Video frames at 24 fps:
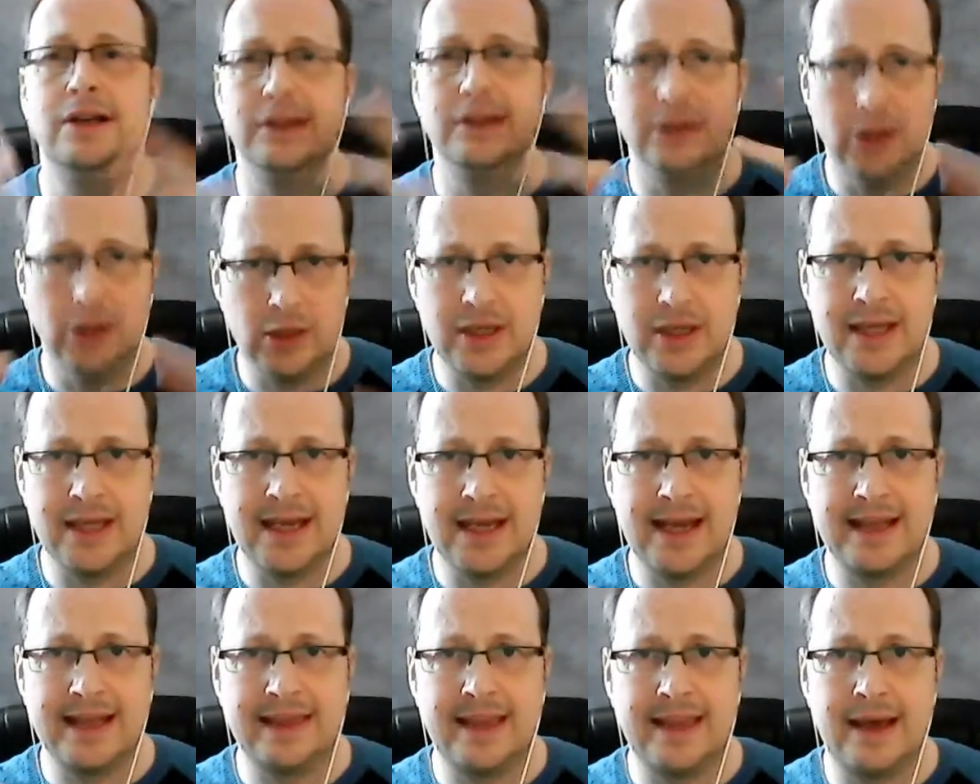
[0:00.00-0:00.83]

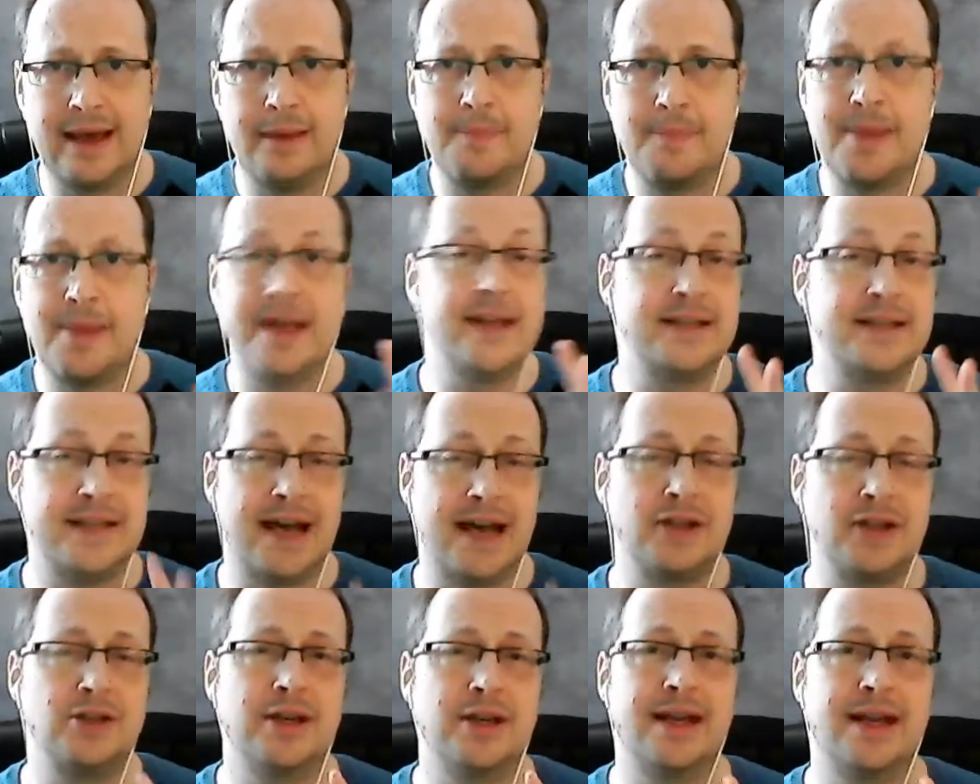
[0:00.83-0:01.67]
looking at them, and it's
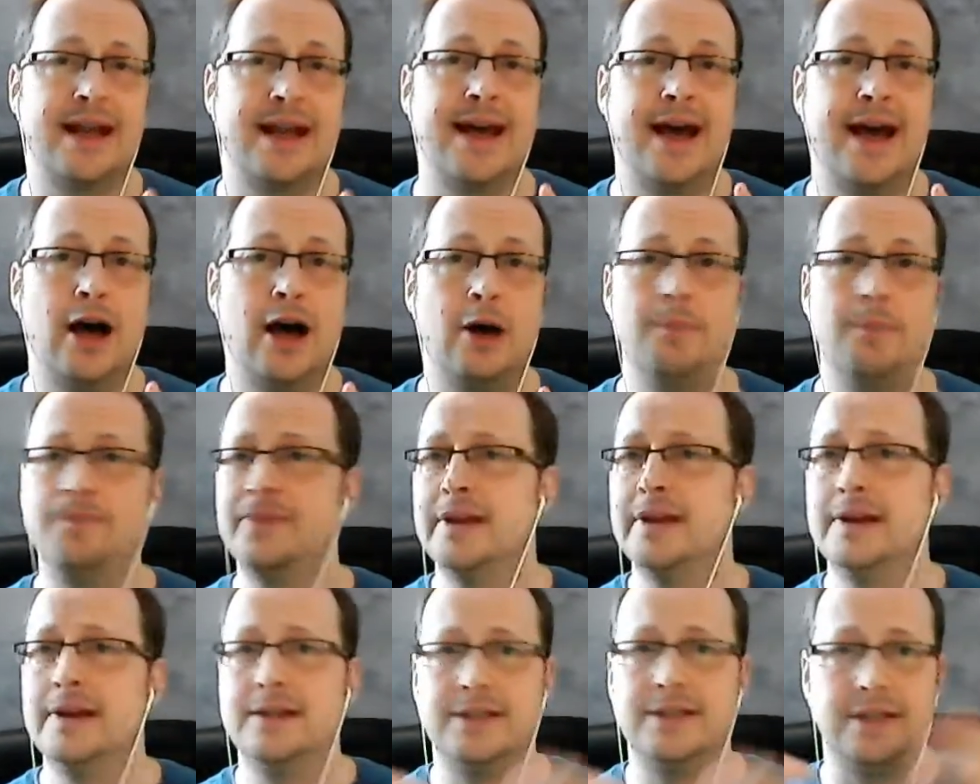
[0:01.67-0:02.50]
actually going to help
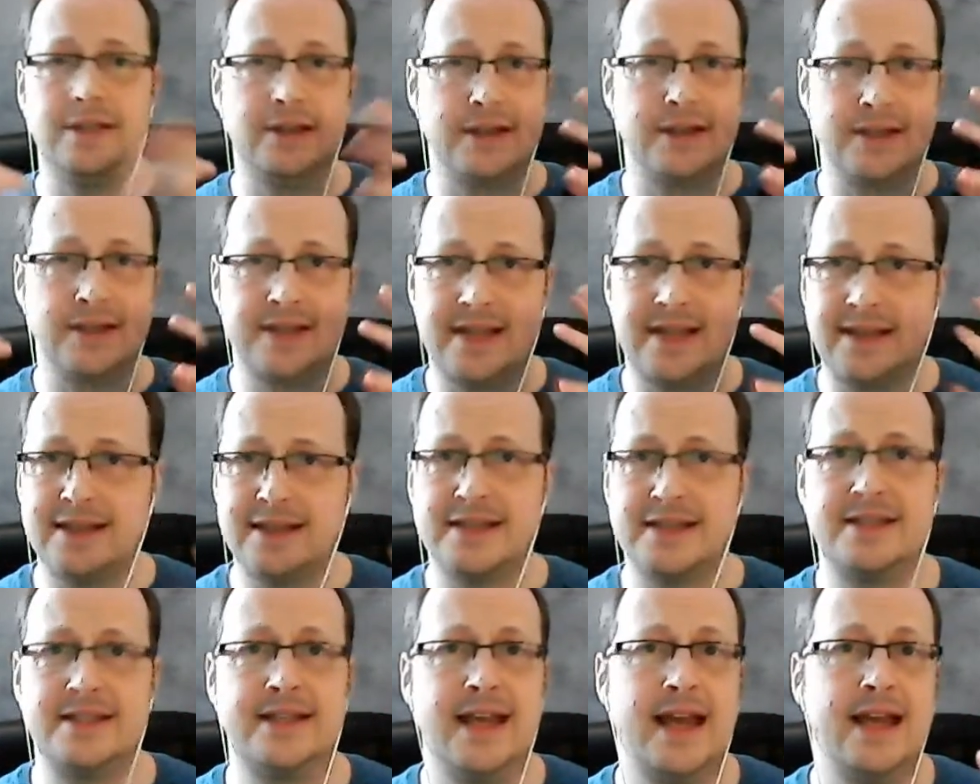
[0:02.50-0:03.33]
to set the
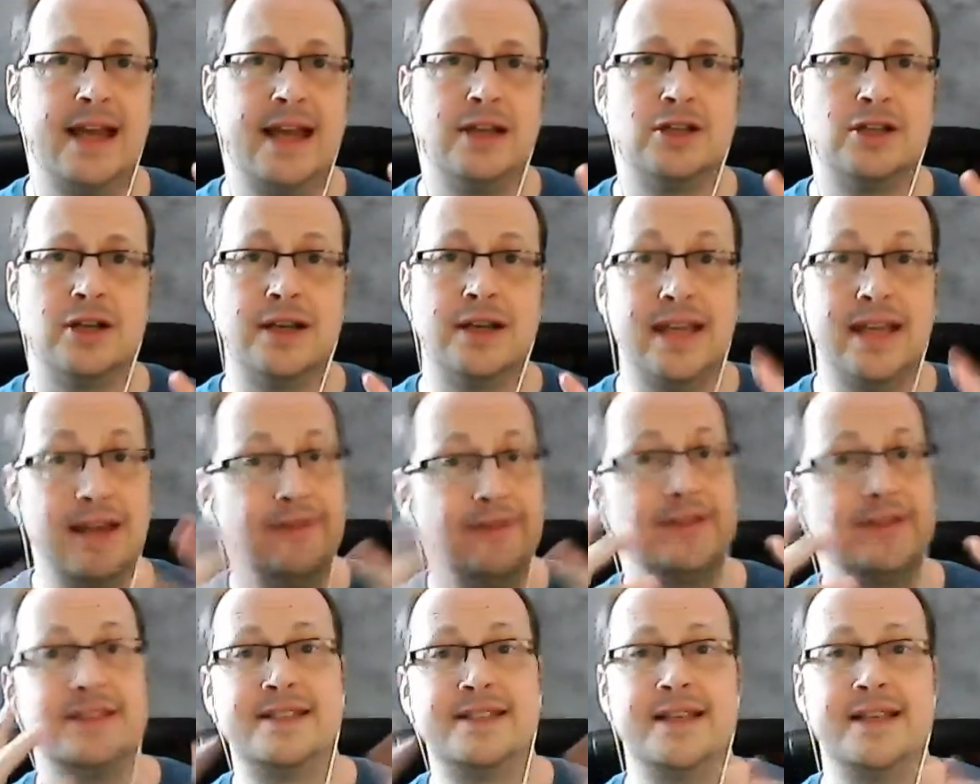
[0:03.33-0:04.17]
stage and
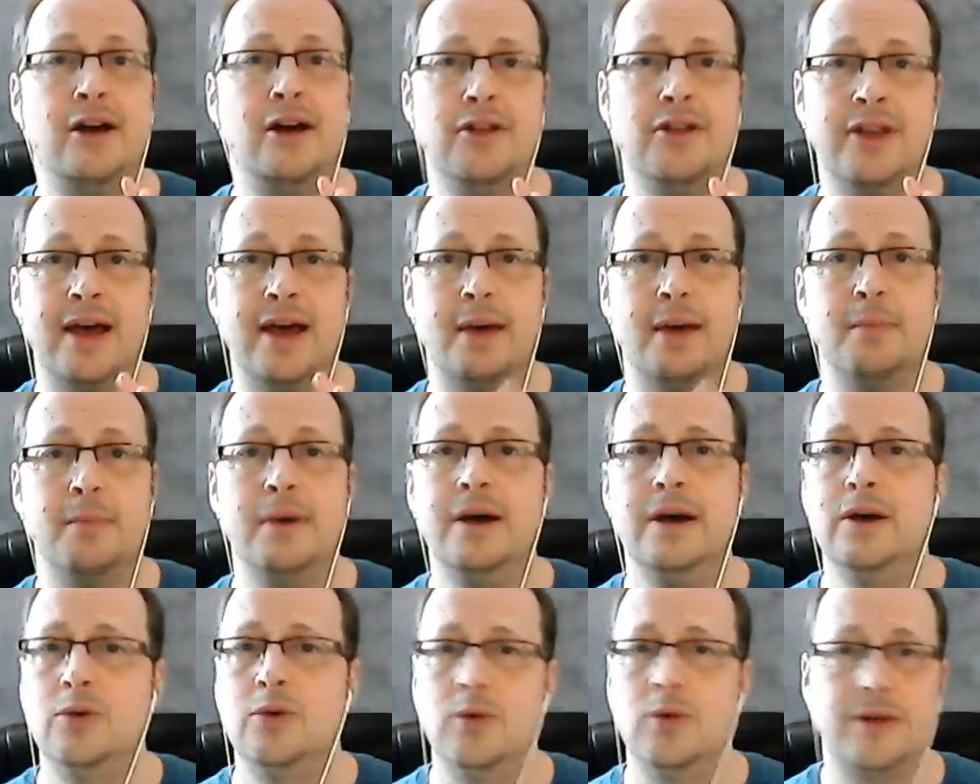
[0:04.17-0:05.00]
even sell
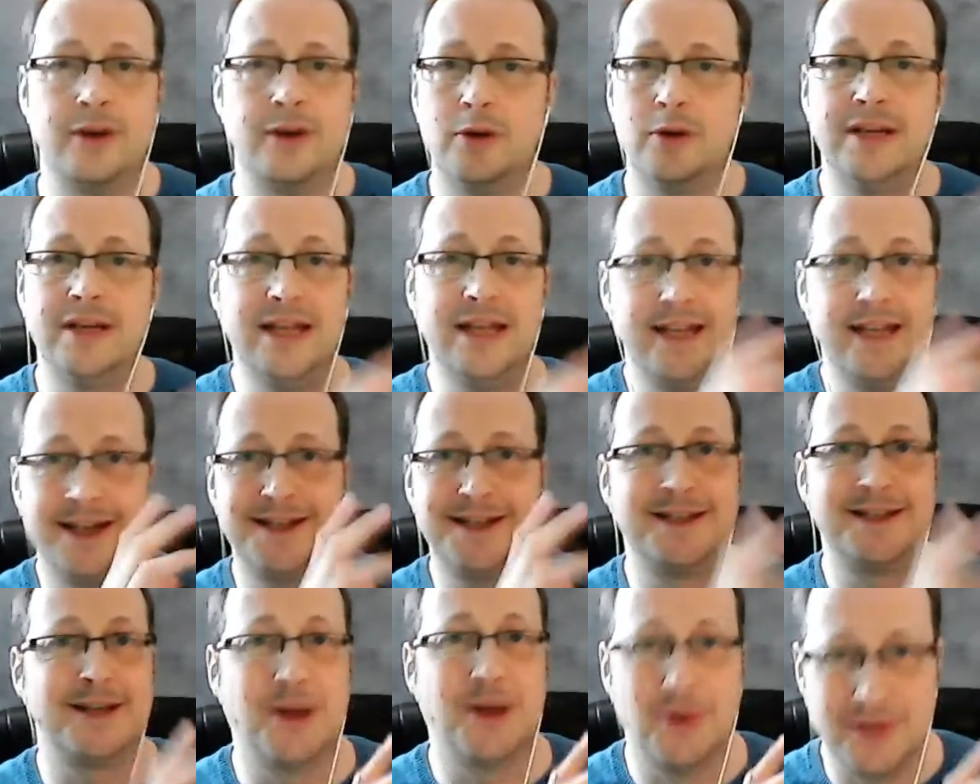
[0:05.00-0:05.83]
them without needing
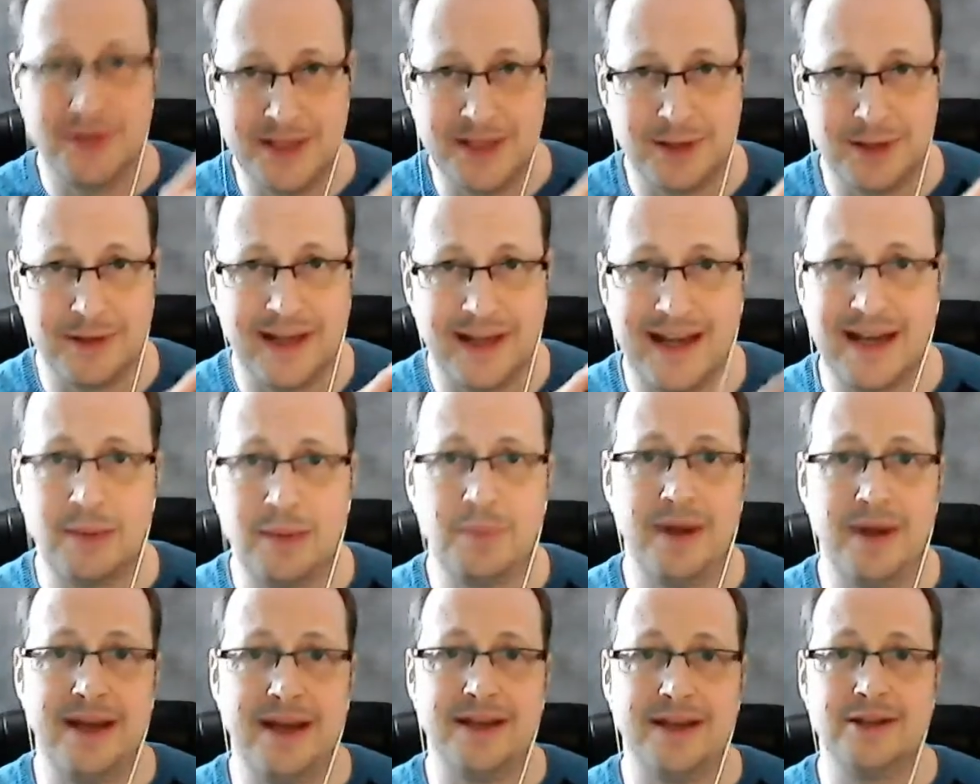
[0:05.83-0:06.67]
to go to your landing
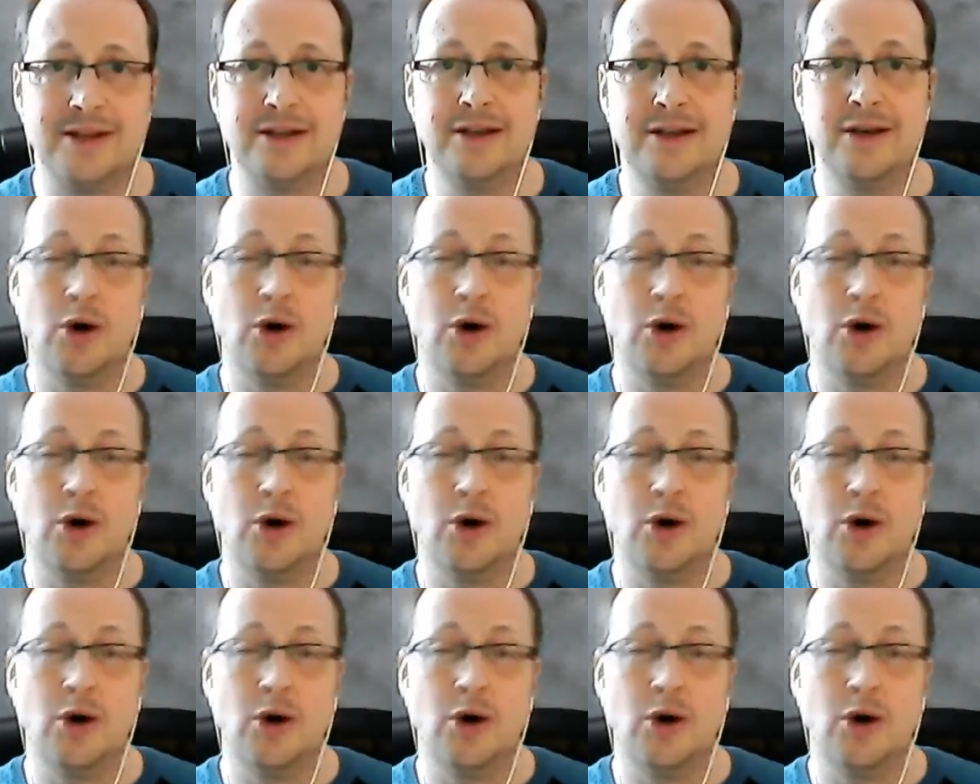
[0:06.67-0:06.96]
page.